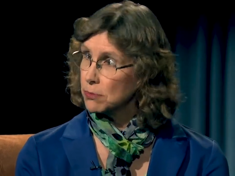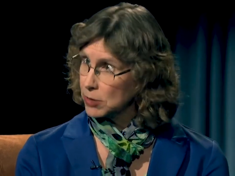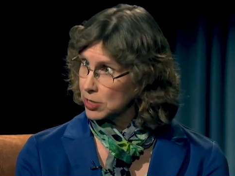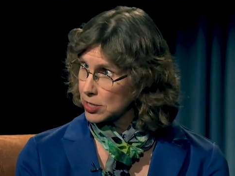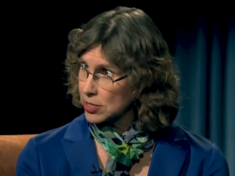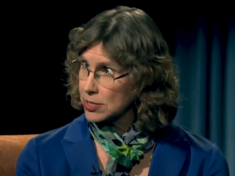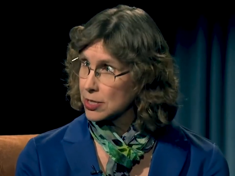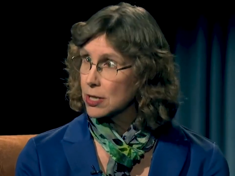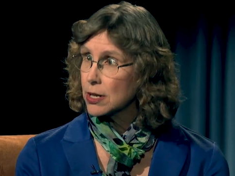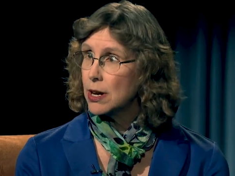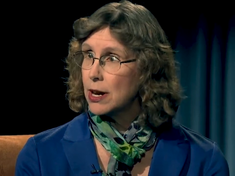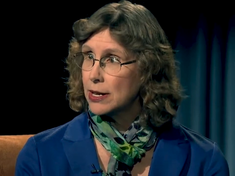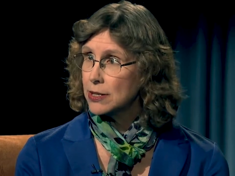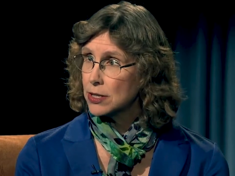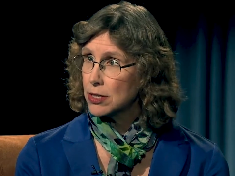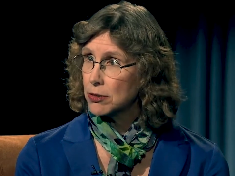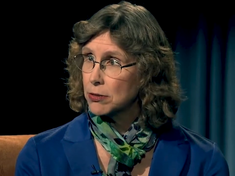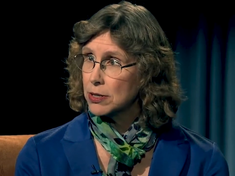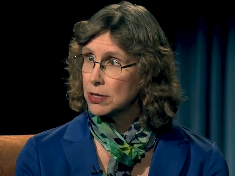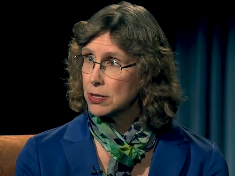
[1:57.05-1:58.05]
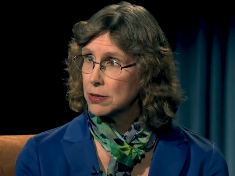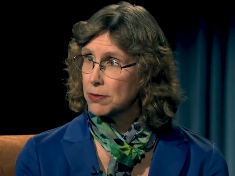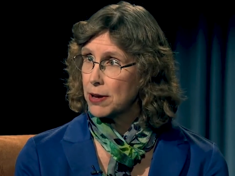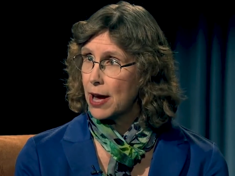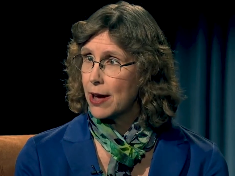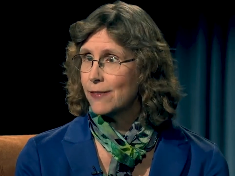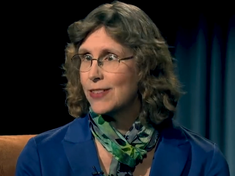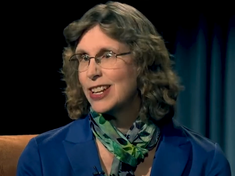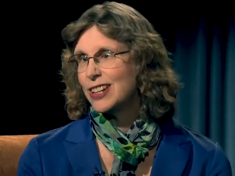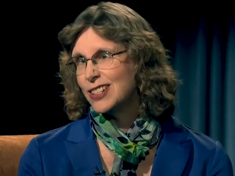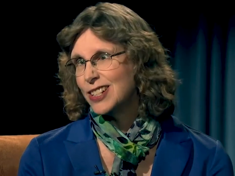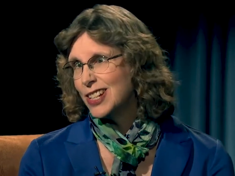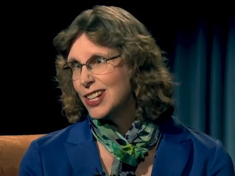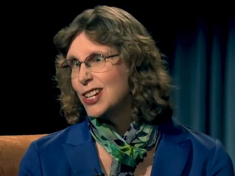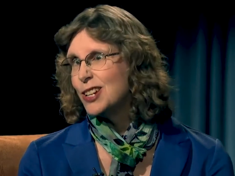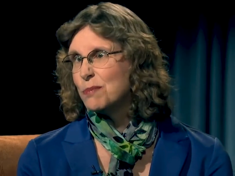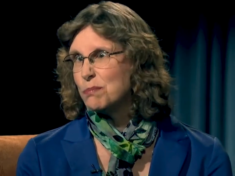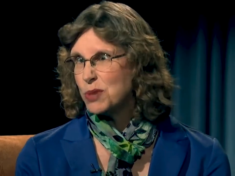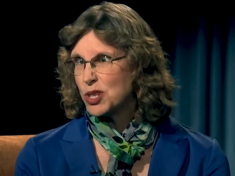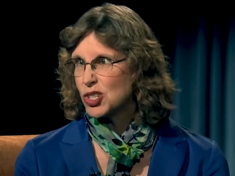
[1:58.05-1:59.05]
which is a consequence of having
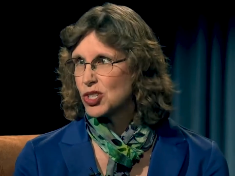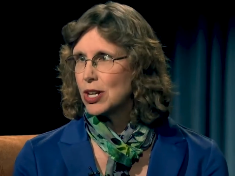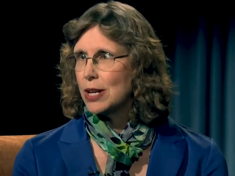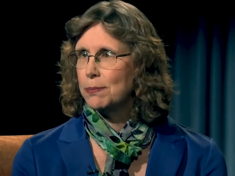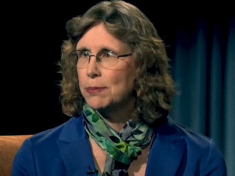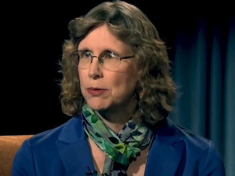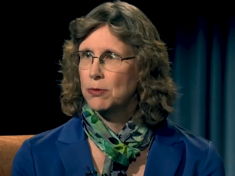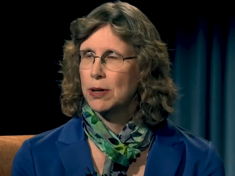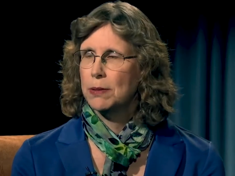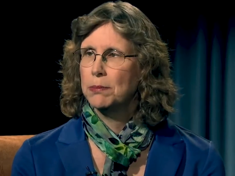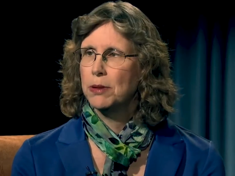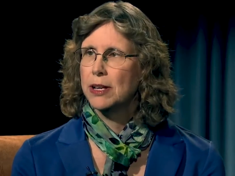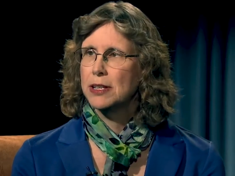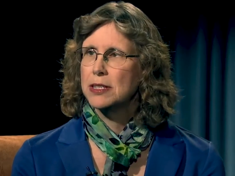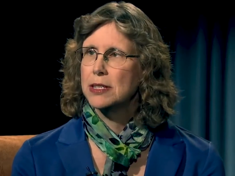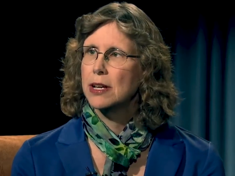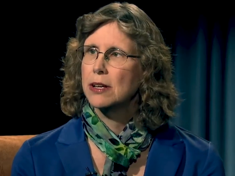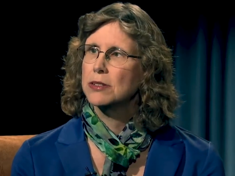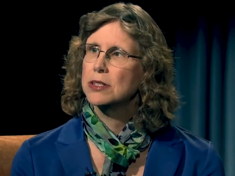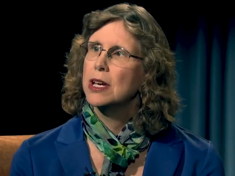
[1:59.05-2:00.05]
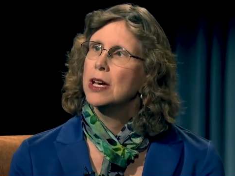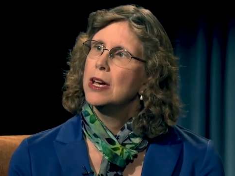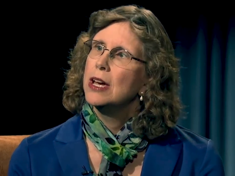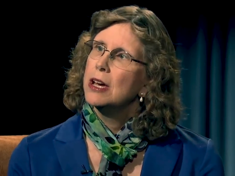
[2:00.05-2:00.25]
misshapen red blood cells,